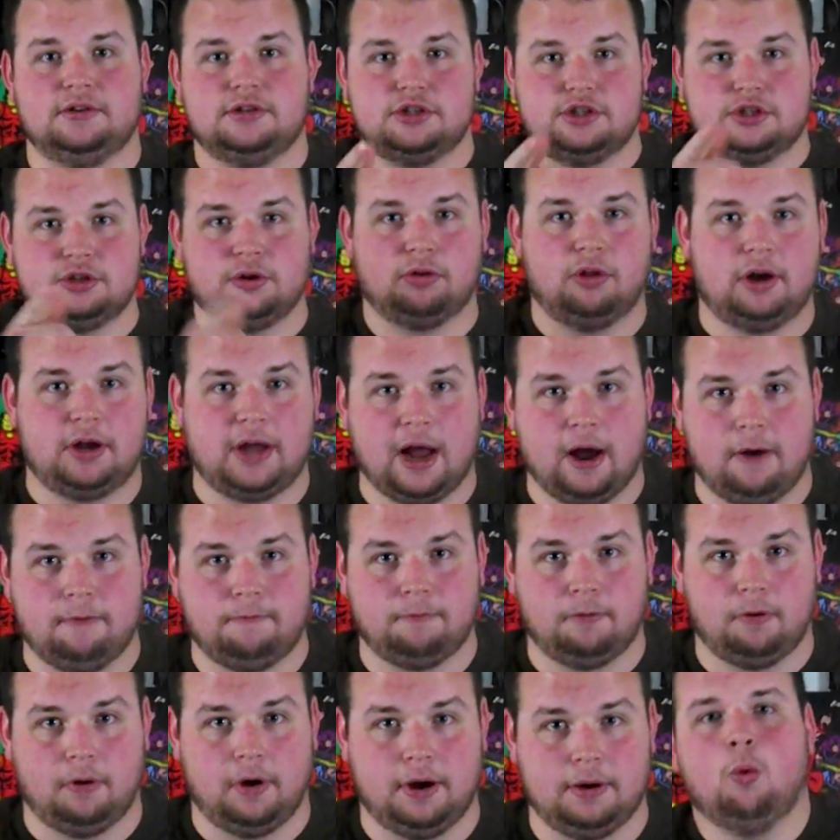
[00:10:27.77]
So look out
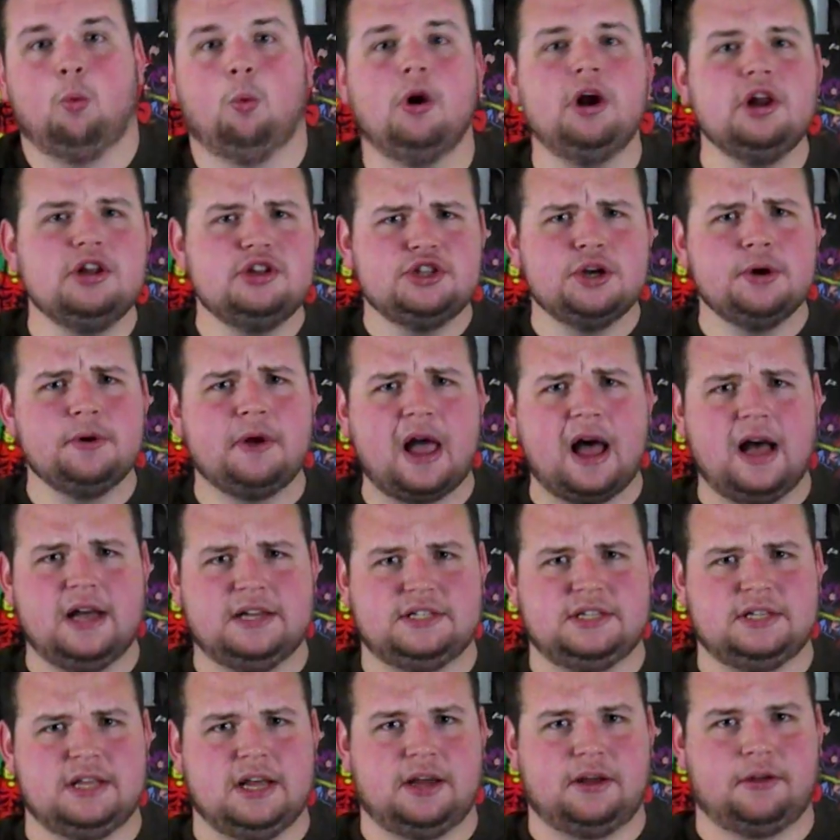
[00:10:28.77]
for it. What did you
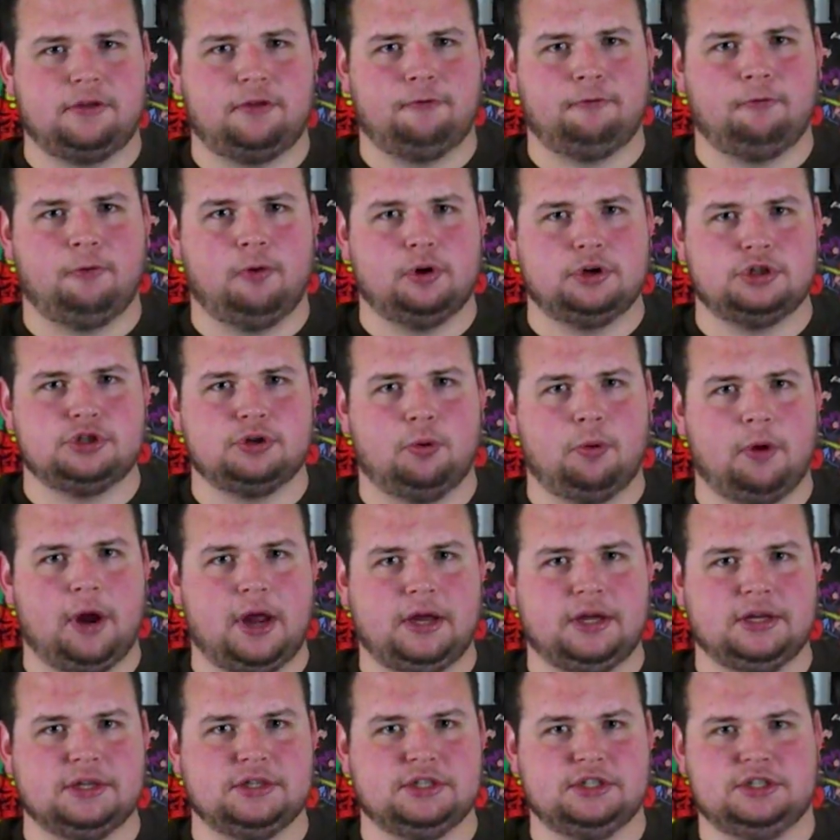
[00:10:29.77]
guys think of The Force
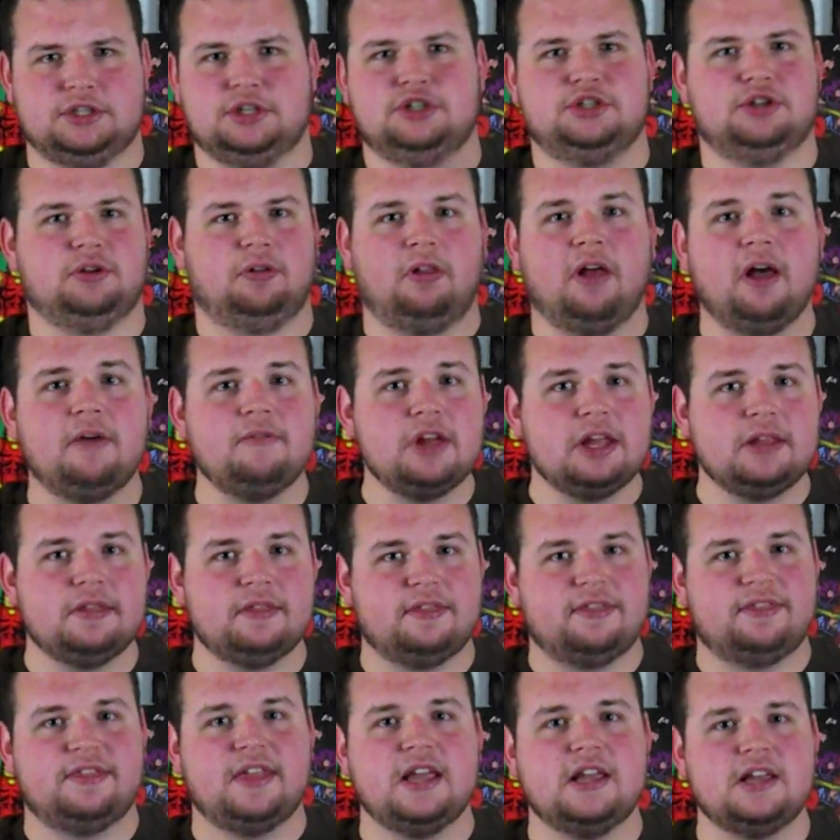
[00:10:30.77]
Awakens? Did you love it?
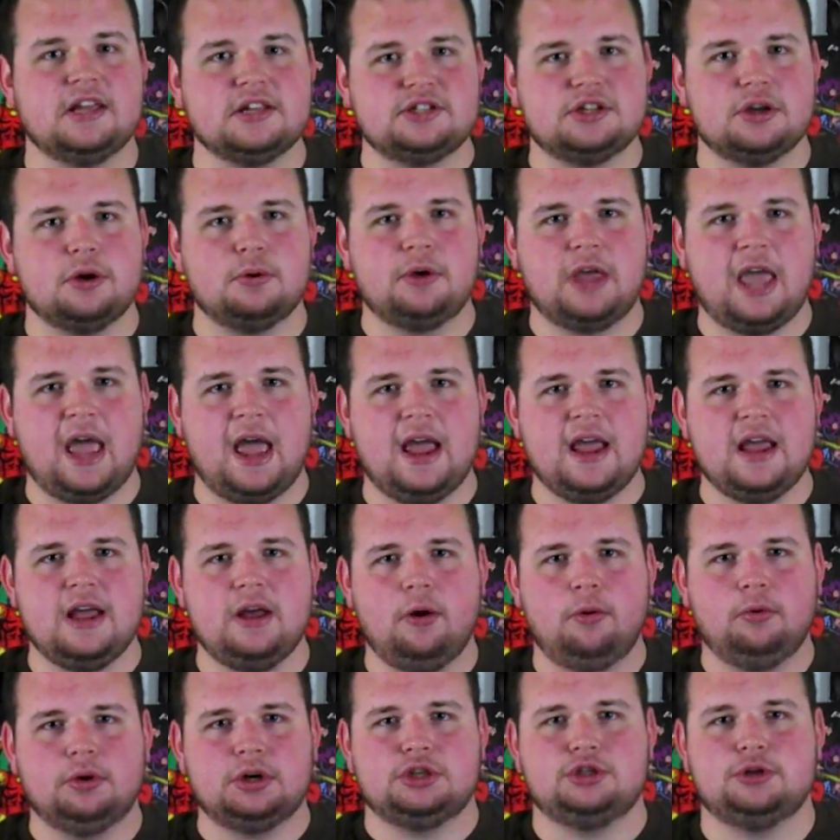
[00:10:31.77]
Think it's okay?
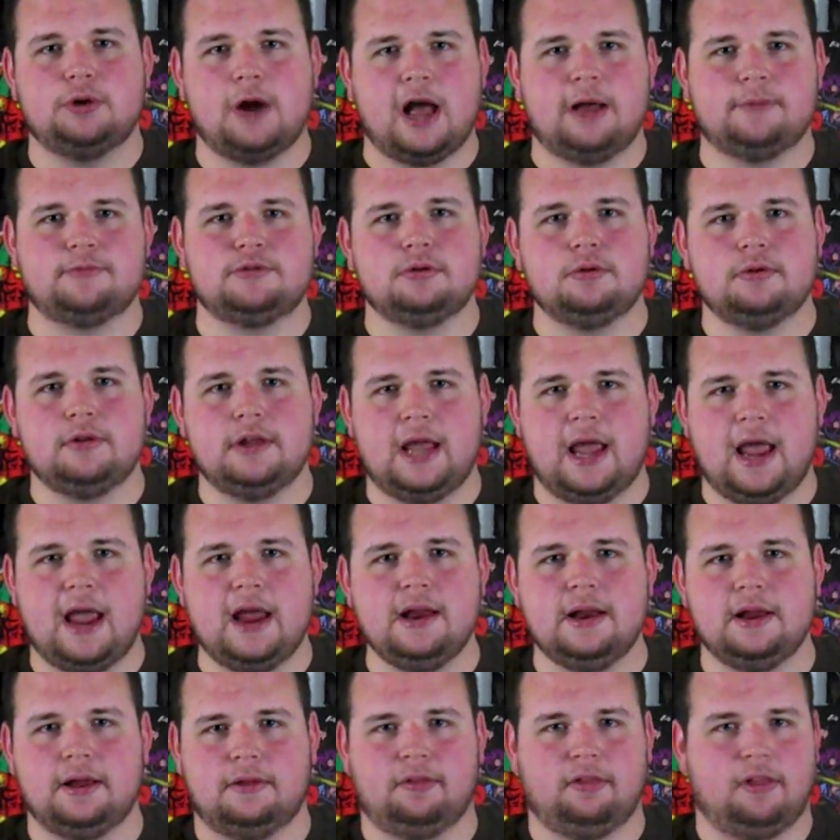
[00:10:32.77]
Or did you absolutely
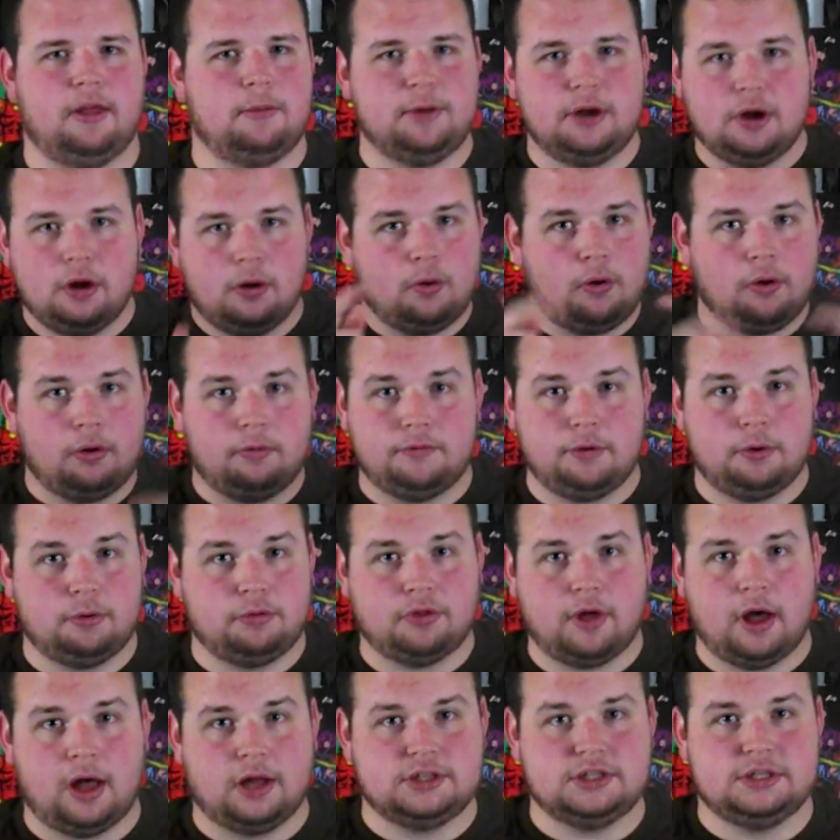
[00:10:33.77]
hate it? Let me know all of your
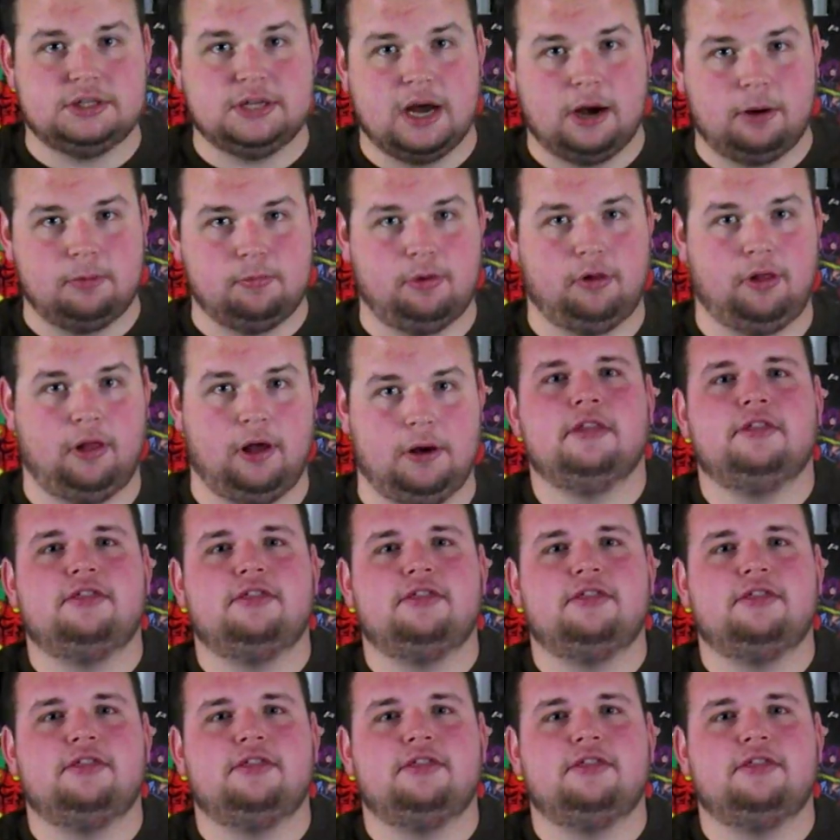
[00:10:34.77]
thoughts down below.